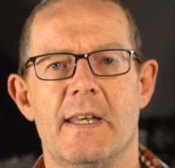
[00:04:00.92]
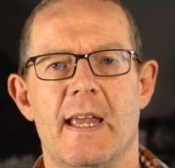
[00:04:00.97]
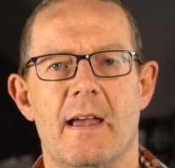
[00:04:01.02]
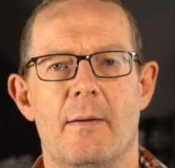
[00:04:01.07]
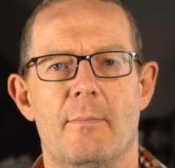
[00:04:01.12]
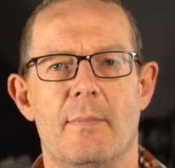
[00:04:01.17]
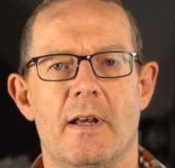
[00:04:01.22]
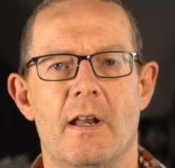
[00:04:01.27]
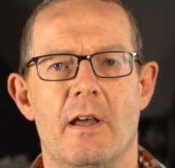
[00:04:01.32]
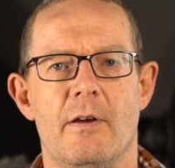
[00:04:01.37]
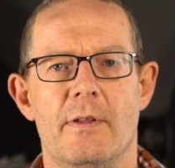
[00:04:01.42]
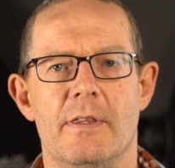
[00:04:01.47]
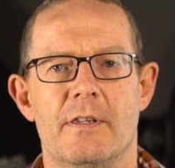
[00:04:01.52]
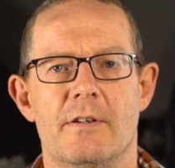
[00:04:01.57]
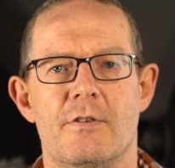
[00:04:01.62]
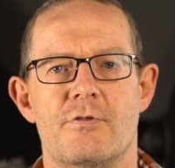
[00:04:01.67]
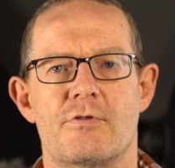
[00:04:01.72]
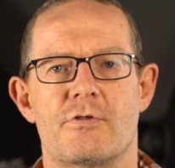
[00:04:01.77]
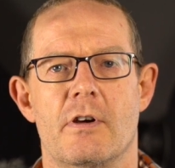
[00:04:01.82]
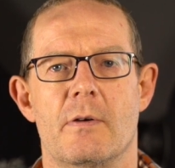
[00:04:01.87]
down below in the
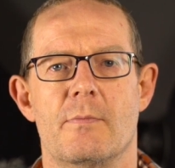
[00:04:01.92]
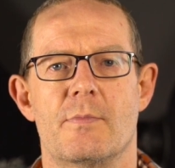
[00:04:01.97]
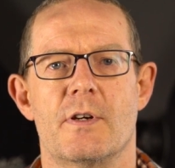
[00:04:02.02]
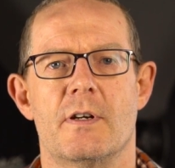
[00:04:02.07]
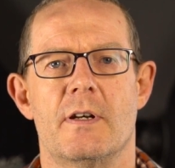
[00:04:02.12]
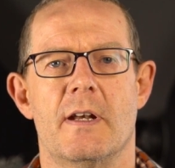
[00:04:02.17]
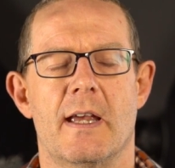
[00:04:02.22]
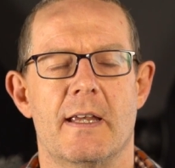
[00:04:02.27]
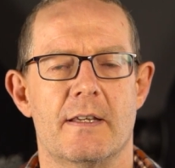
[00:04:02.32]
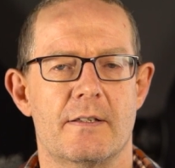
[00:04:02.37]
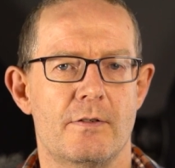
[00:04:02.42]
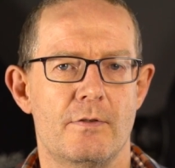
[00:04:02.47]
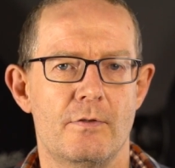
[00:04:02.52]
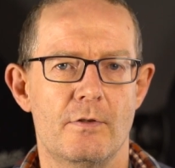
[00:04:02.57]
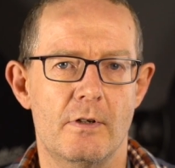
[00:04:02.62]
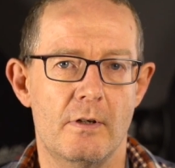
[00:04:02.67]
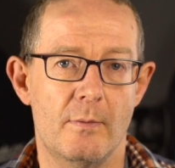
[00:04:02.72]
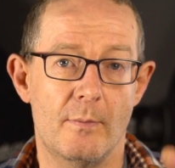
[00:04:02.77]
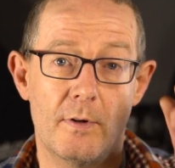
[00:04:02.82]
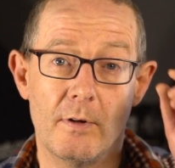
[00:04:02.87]
description as
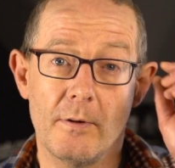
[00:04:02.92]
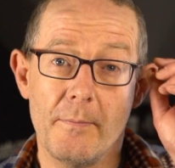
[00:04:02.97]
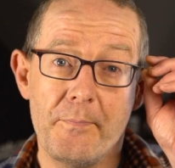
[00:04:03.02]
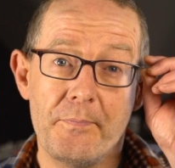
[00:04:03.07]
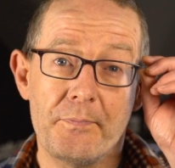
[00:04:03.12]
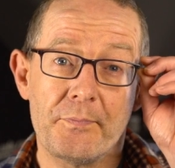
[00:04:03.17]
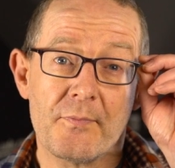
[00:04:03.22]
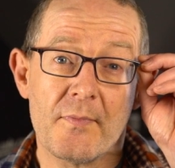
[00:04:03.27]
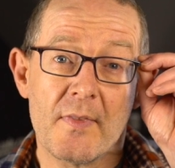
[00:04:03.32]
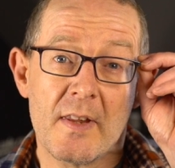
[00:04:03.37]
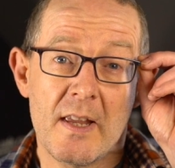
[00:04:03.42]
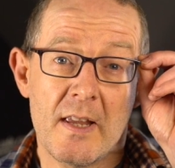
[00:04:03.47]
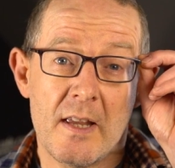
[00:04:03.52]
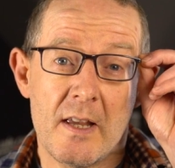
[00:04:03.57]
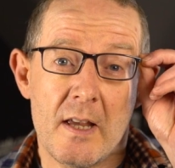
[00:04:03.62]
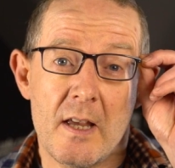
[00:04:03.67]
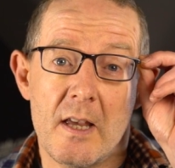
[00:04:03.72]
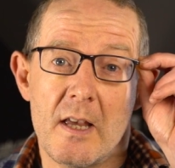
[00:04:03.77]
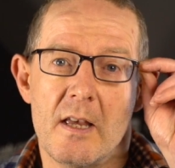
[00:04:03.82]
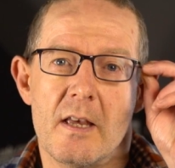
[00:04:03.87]
normal.
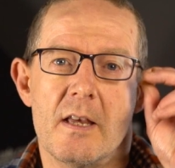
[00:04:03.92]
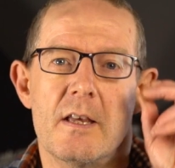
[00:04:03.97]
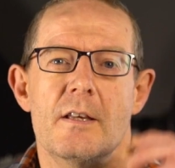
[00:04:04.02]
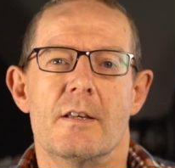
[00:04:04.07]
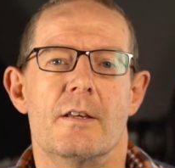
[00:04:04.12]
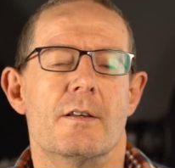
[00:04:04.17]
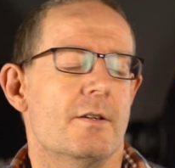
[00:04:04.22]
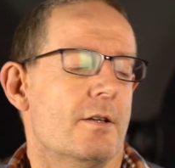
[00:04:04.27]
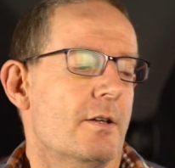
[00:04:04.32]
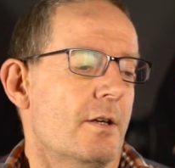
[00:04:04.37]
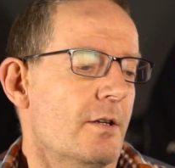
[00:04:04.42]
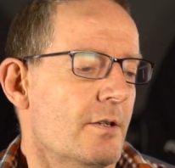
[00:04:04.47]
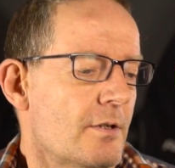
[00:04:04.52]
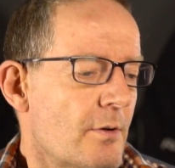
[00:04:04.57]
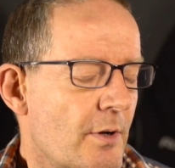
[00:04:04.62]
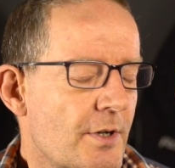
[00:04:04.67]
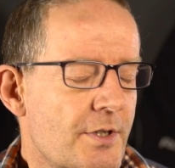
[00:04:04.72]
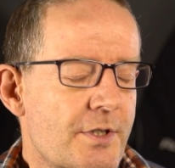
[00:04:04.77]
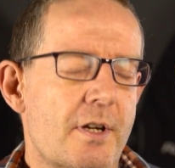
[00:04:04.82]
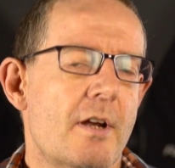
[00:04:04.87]

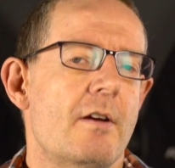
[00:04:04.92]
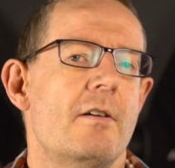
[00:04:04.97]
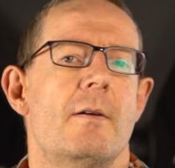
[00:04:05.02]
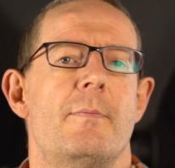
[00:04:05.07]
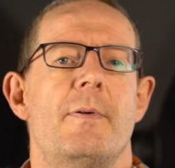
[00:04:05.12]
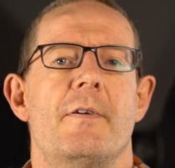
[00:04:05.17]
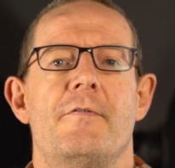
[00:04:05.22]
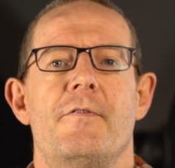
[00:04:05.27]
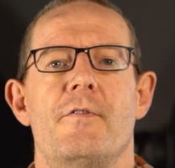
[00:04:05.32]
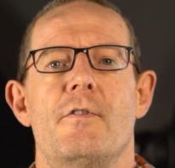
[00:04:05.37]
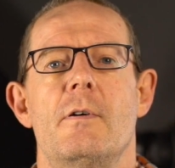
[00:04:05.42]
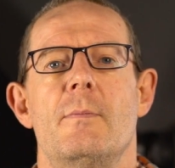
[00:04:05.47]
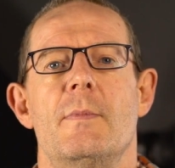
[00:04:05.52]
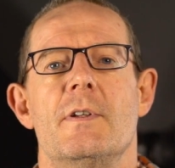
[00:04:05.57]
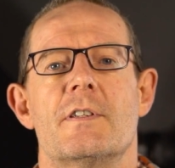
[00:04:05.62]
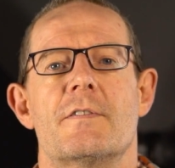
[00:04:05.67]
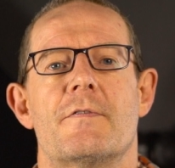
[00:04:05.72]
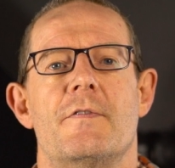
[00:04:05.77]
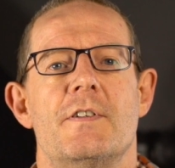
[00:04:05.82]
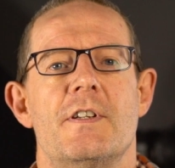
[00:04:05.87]
So our solar
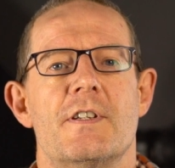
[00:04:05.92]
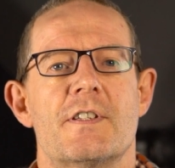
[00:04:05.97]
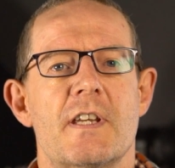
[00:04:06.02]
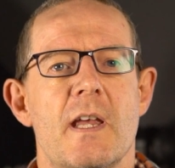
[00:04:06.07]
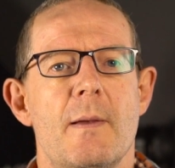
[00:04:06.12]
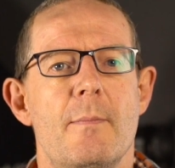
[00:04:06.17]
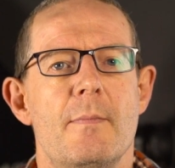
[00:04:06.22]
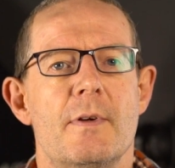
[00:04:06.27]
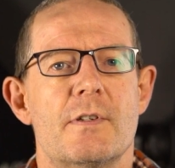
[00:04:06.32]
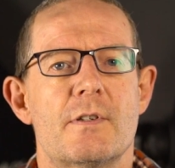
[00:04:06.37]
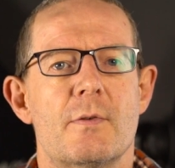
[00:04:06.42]
performance for December